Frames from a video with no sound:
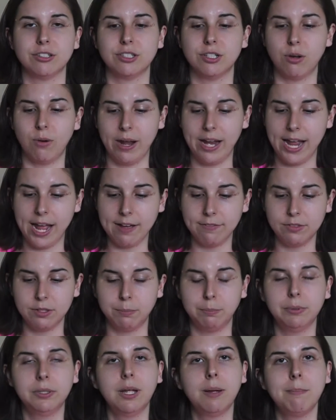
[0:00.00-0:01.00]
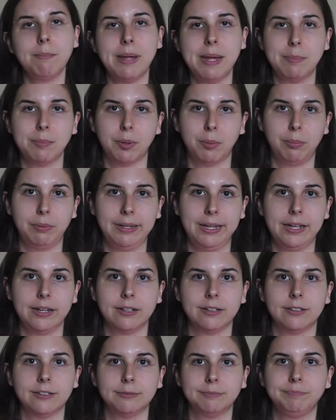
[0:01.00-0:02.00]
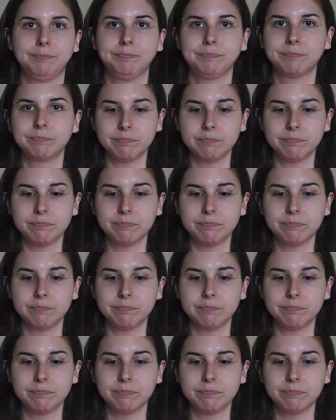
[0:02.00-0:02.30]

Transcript: So I have the Plum Paper Planner